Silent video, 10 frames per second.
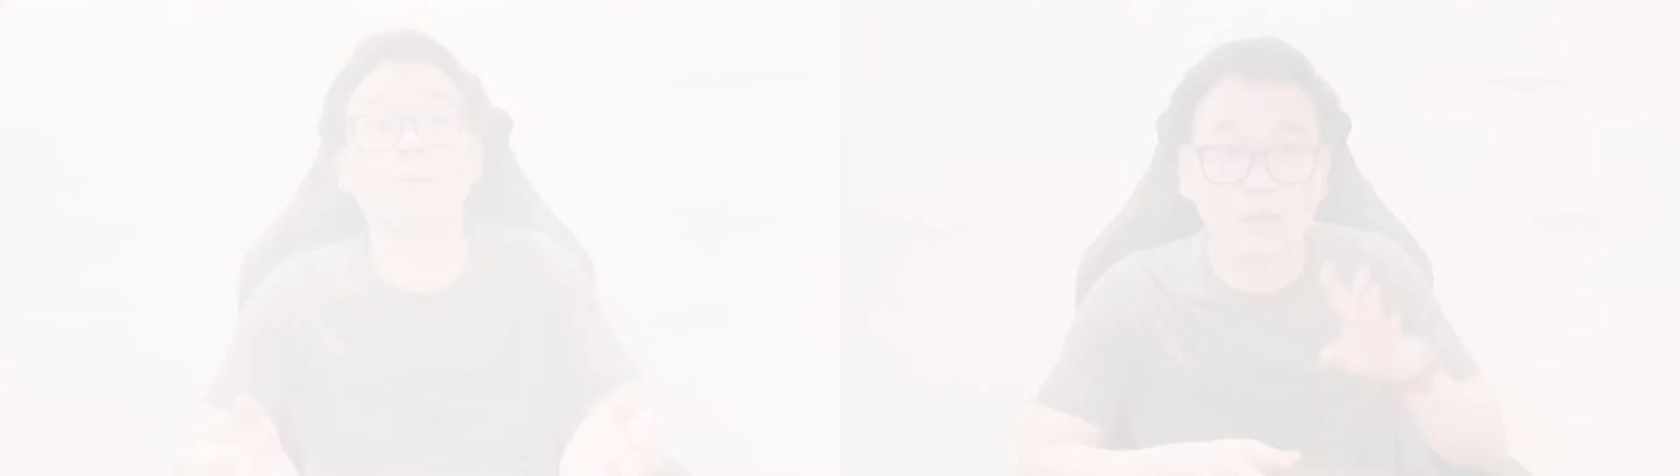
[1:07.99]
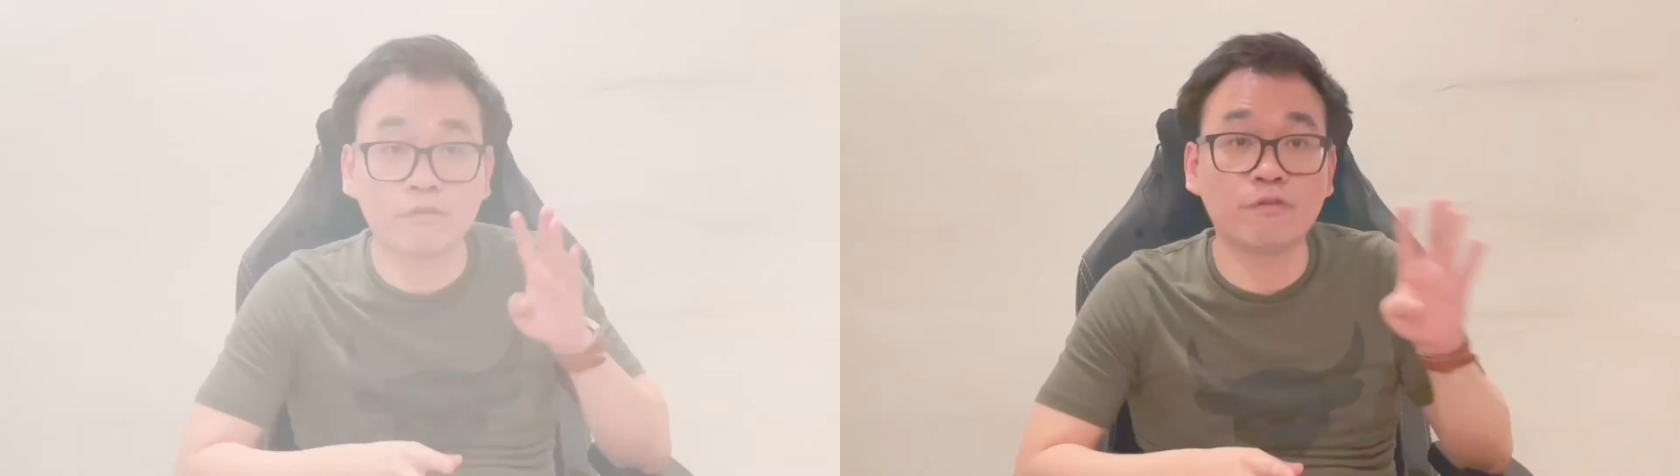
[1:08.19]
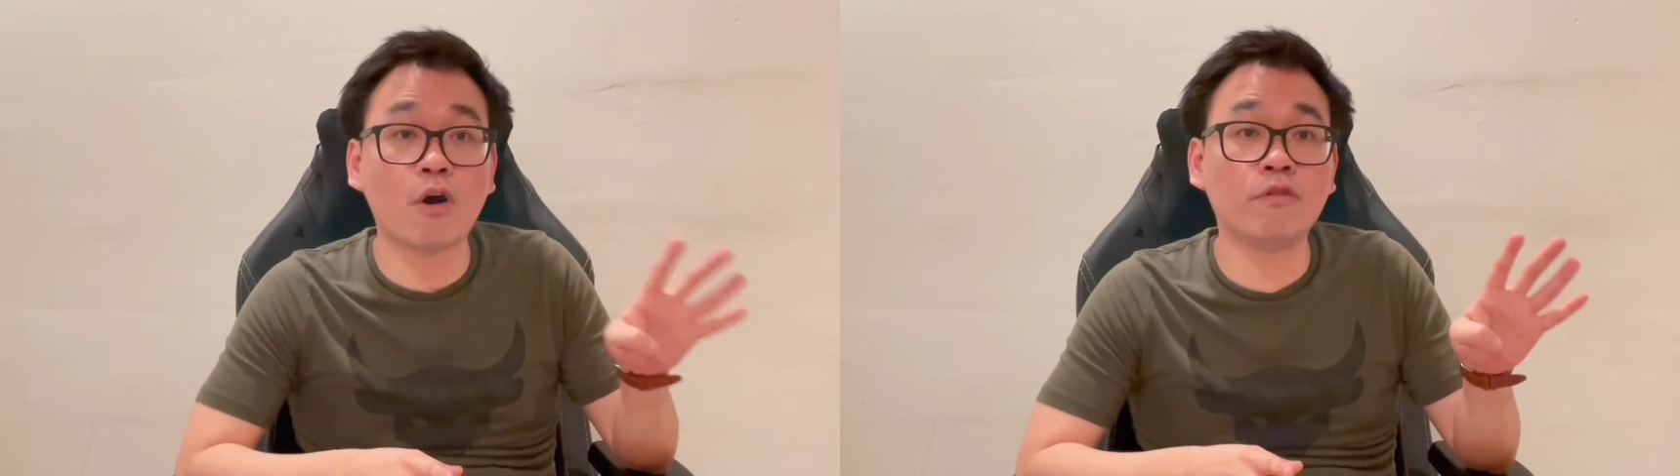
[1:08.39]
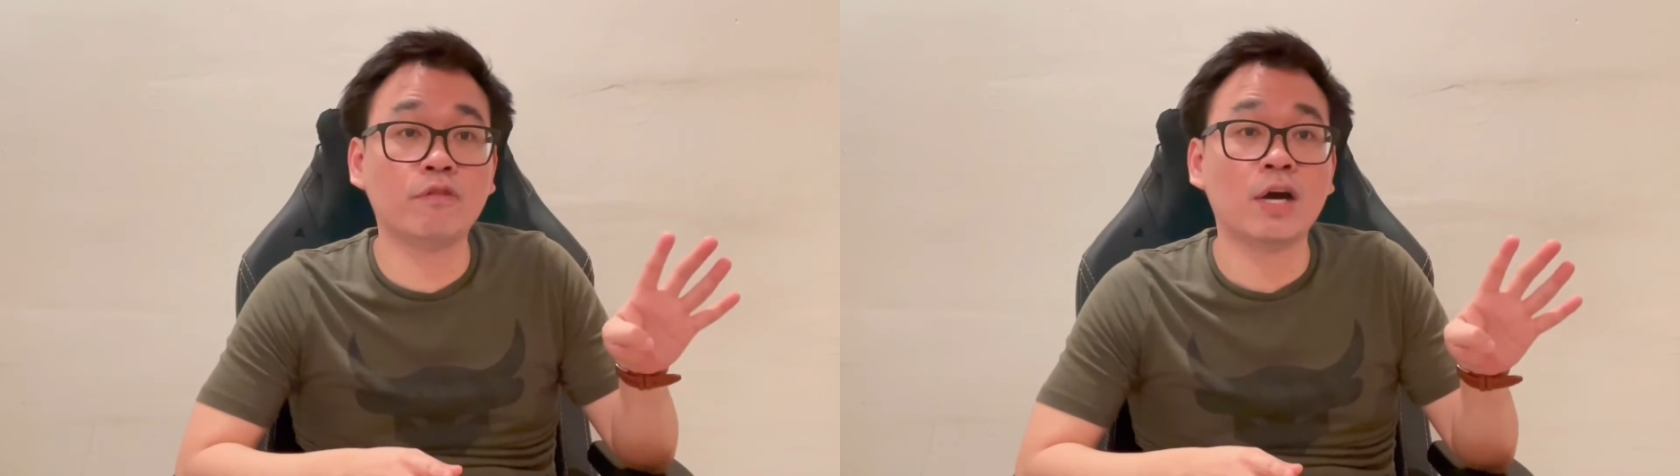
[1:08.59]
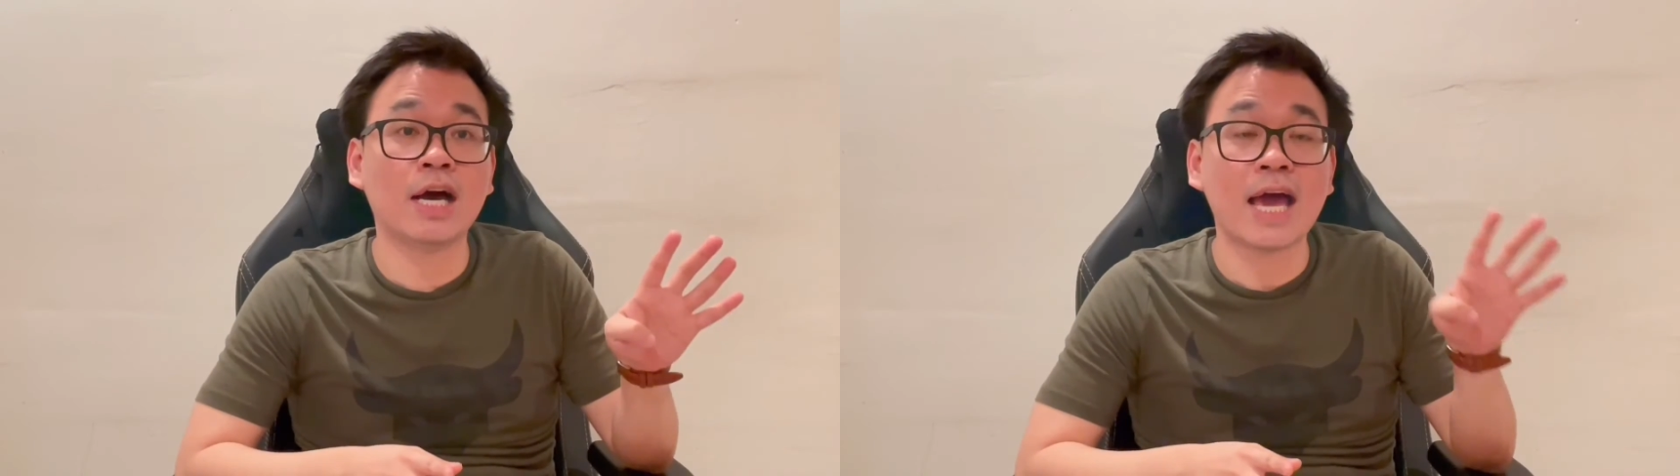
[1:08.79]
Now
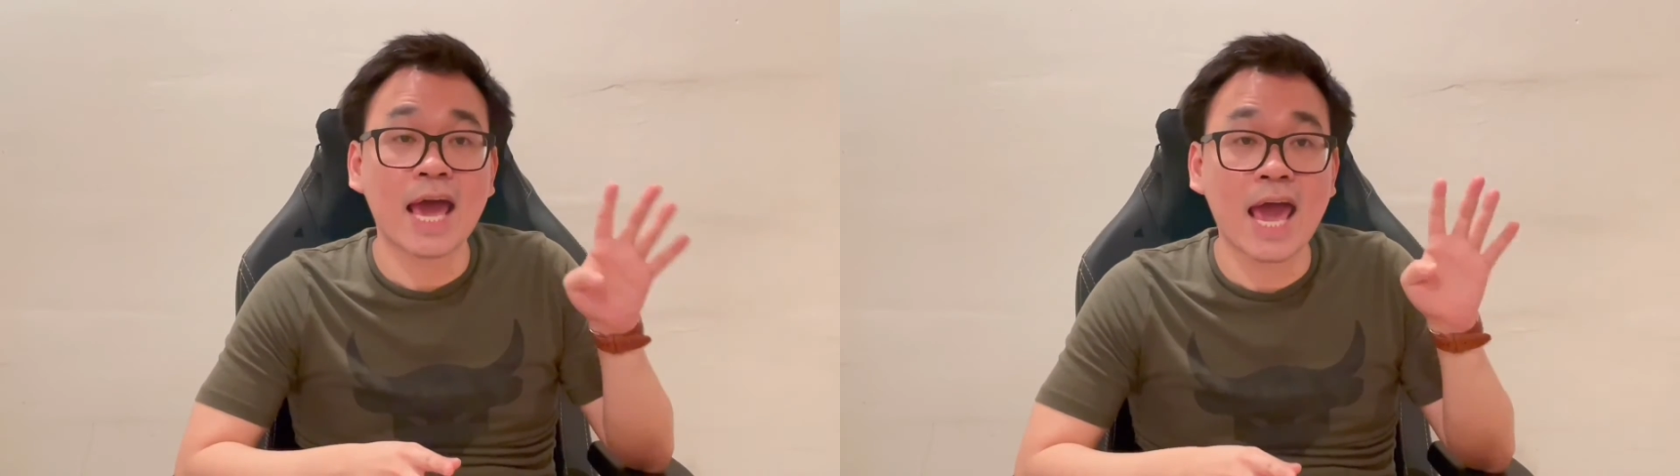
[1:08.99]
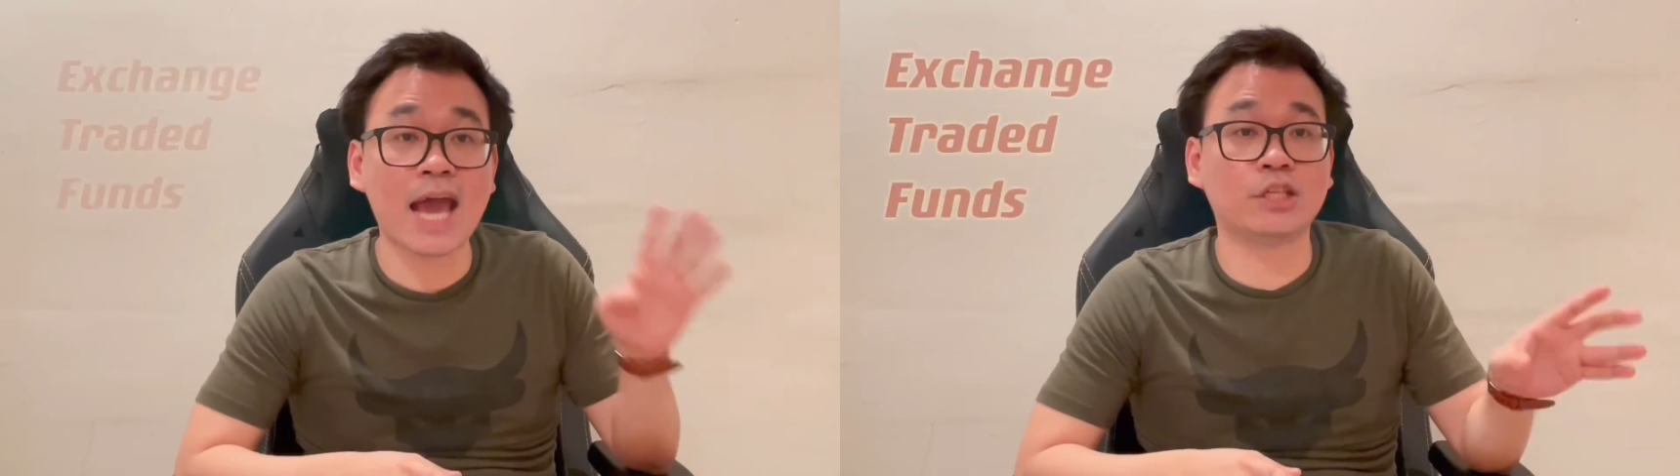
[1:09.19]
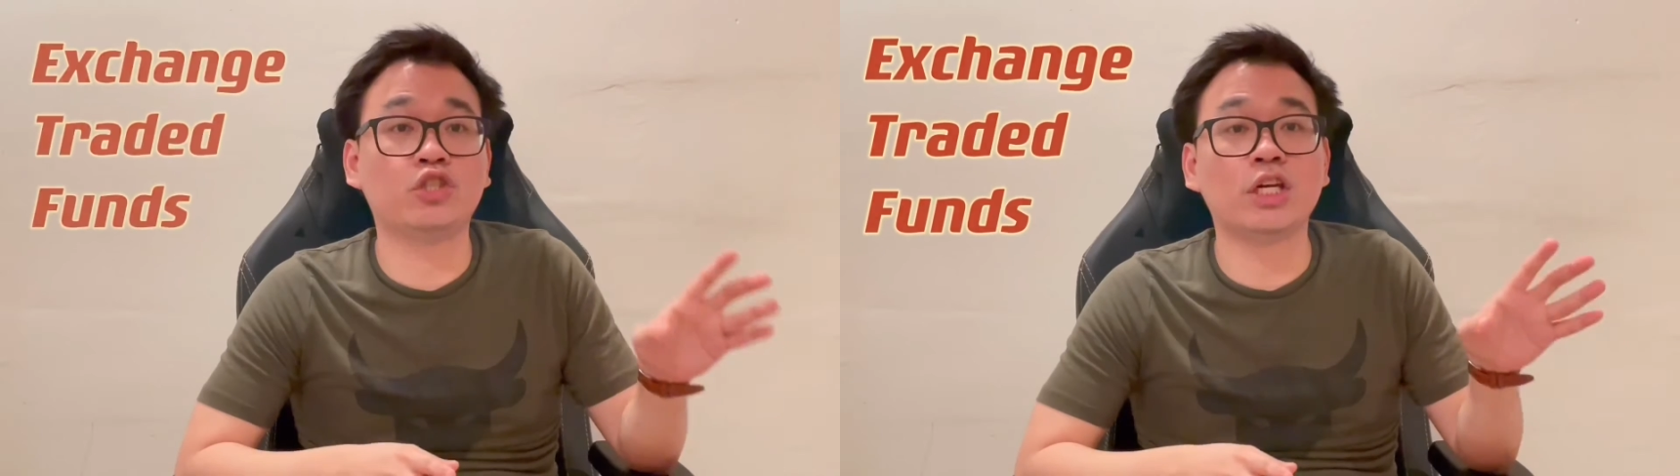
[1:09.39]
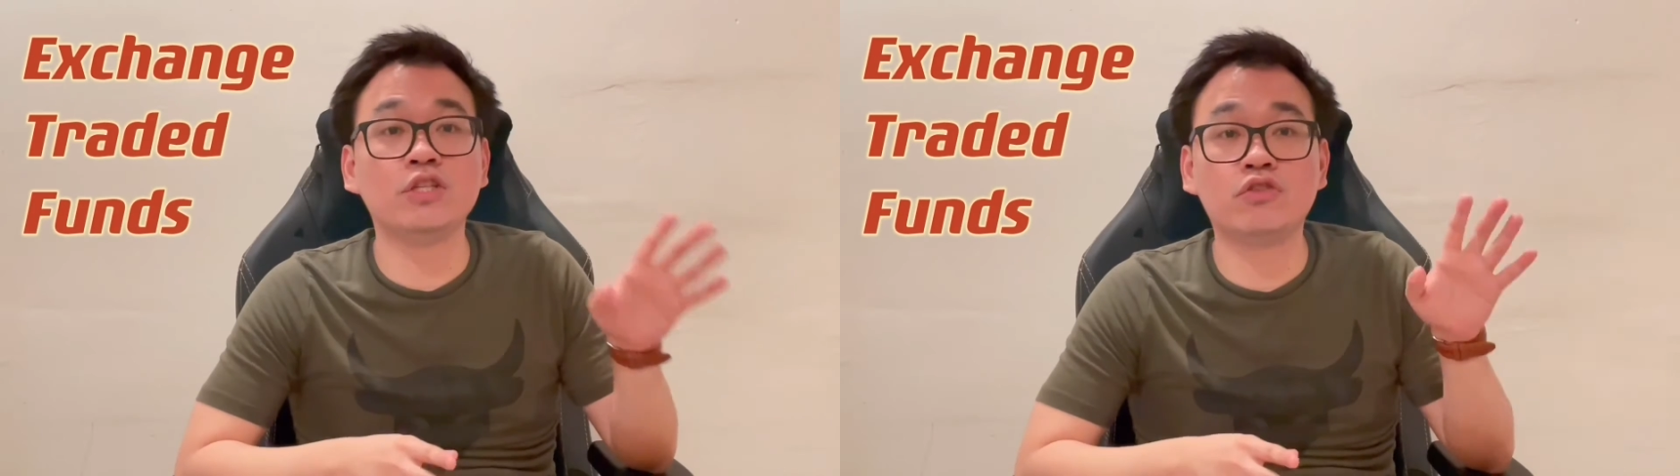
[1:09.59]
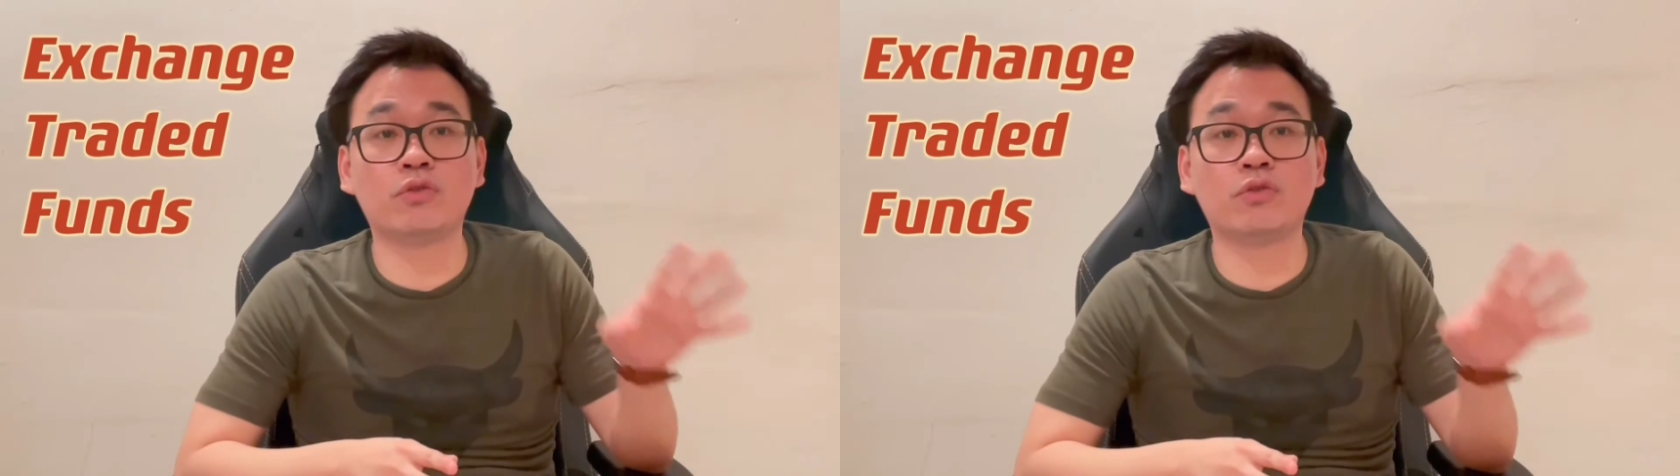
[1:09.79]
fourth, exchange